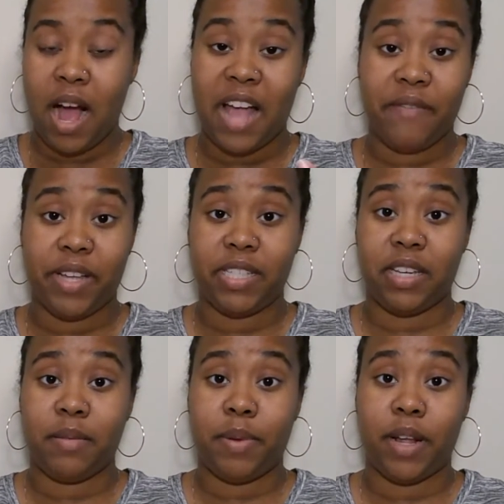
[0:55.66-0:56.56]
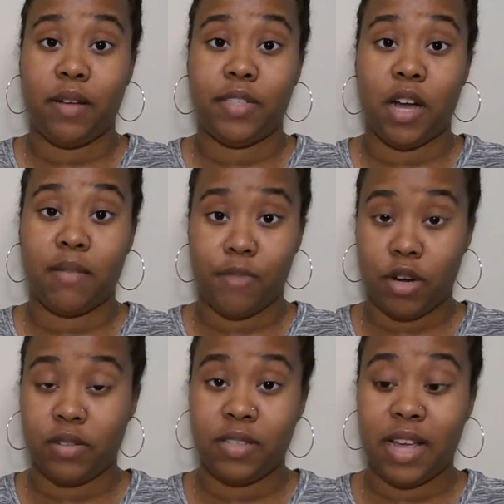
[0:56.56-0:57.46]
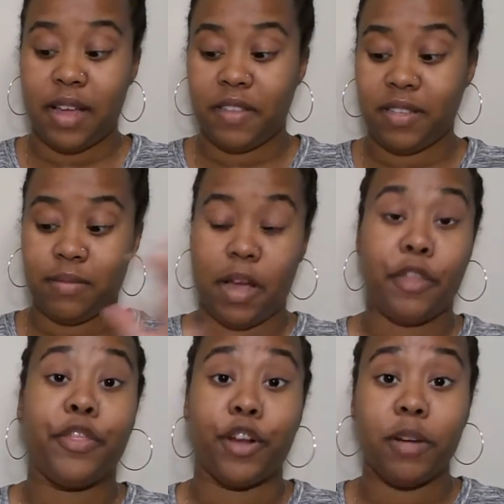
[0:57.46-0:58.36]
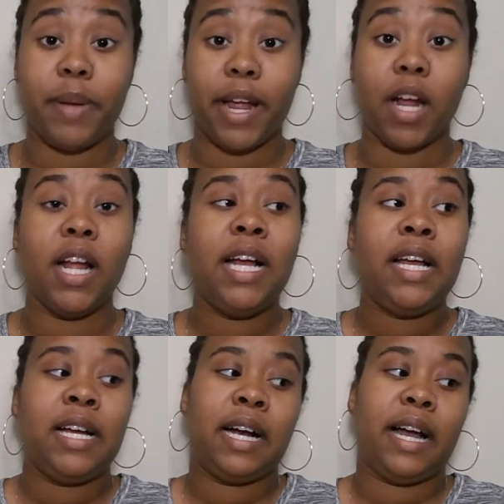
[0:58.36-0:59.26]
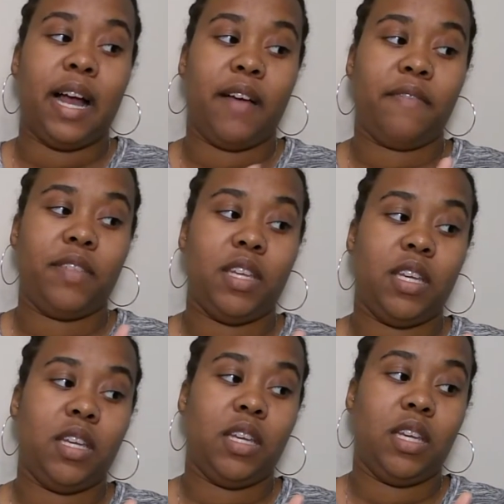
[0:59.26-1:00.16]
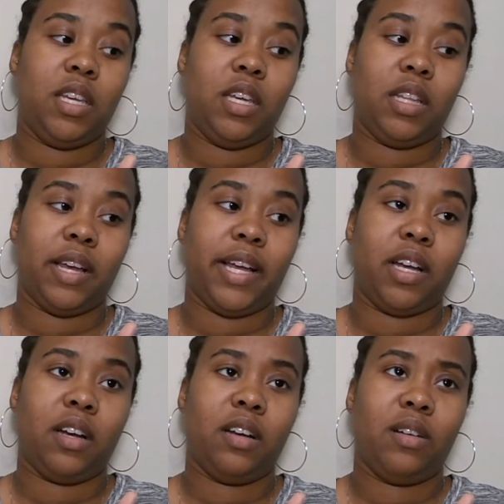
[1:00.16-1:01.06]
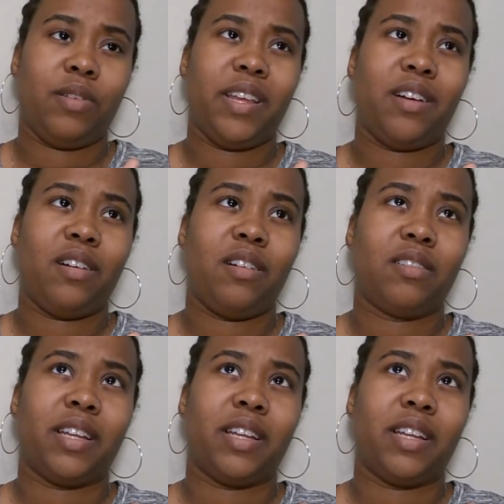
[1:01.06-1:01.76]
I invested in a pair of Doc Martens. This is my third pair. I have the, like, what are they called?